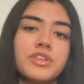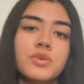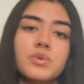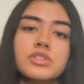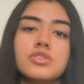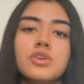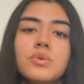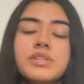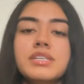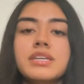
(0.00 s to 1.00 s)
There was
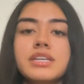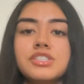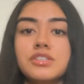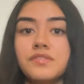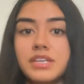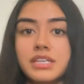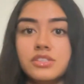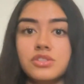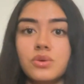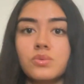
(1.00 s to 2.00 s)
no indication of
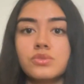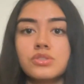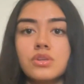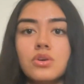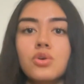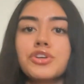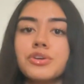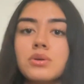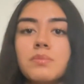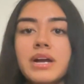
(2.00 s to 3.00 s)
ketones or
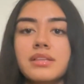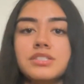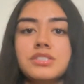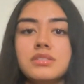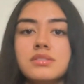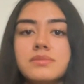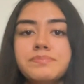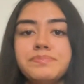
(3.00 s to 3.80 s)
urobilogens.